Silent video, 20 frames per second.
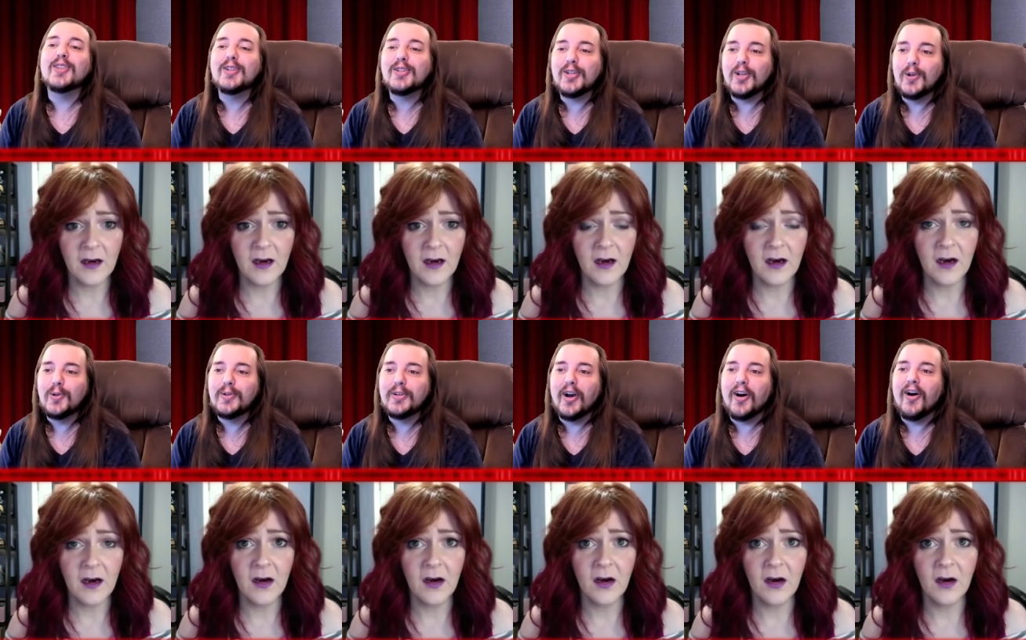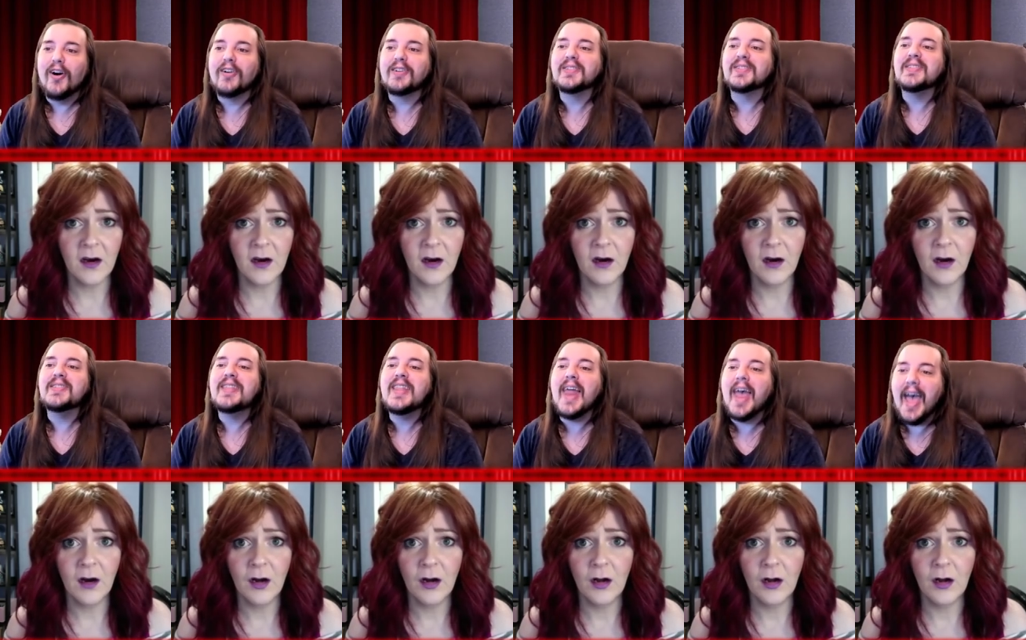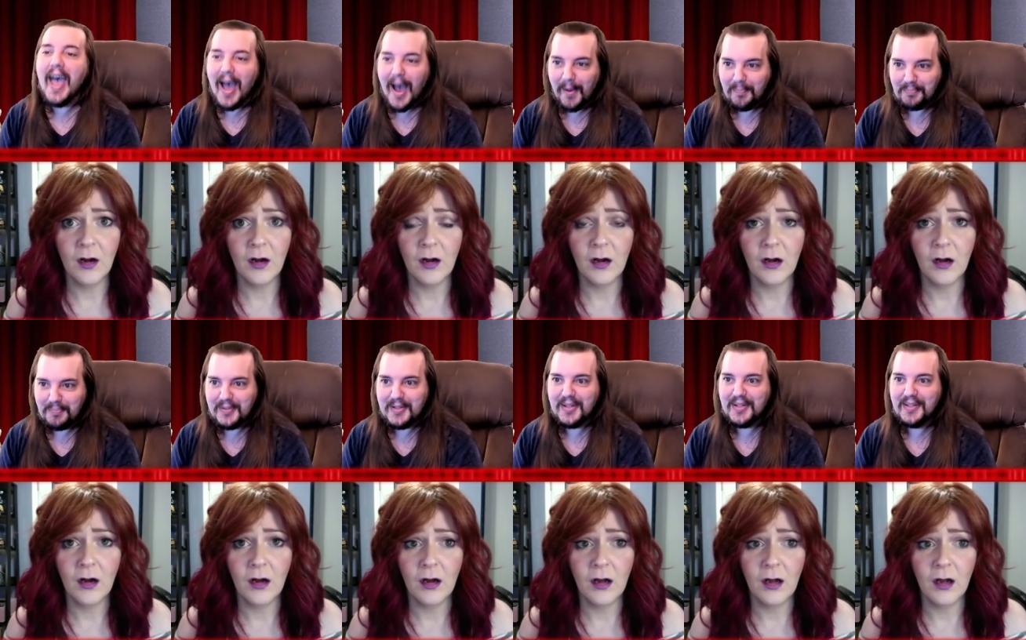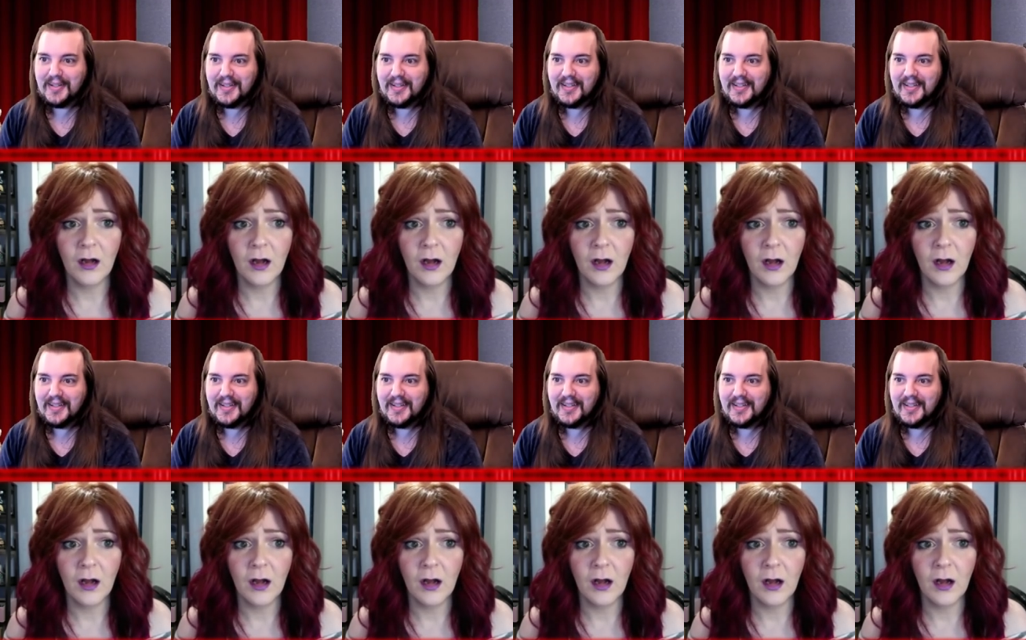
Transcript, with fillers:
Speaker 1: the two dogs napped.